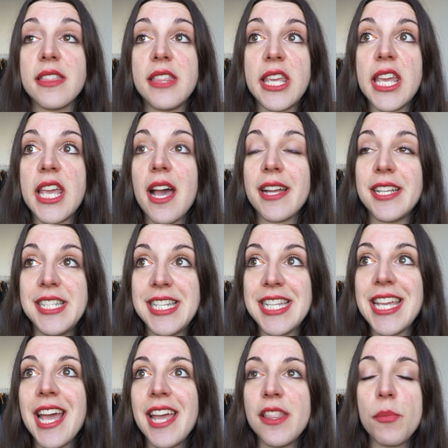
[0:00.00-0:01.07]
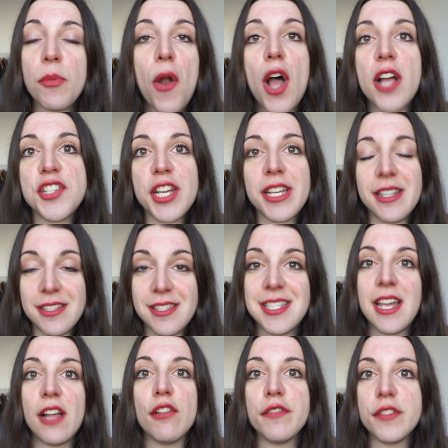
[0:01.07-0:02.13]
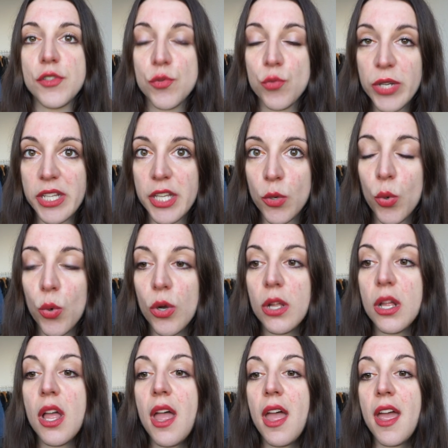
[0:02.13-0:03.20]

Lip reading: the idea and the project itself is really cool.